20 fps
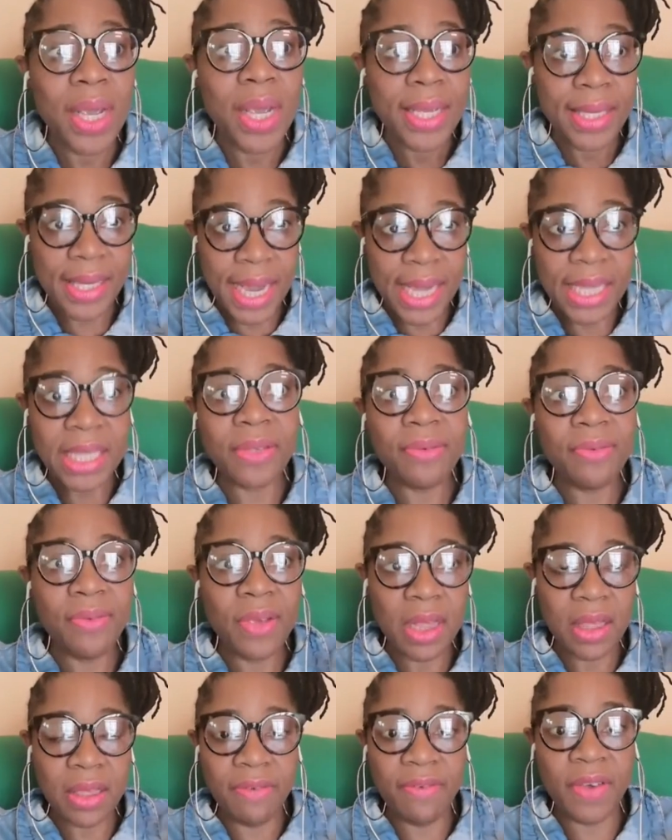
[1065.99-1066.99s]
yes,
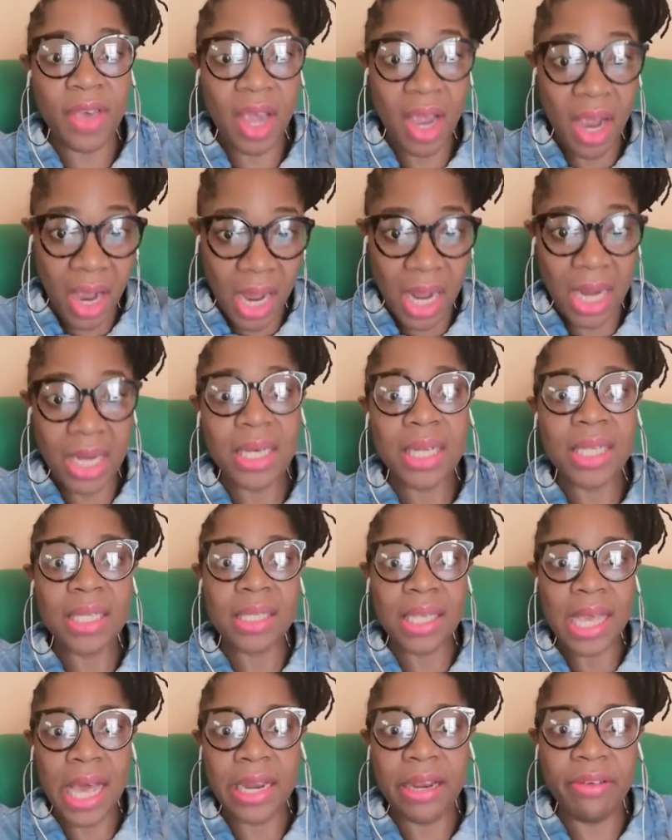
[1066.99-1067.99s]
feel the fear,
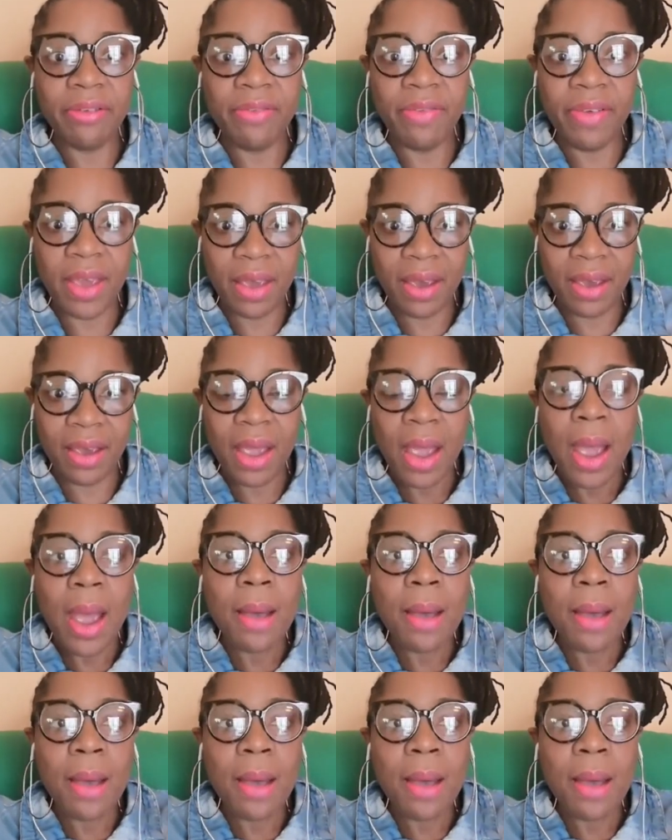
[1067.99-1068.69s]
understand the fear,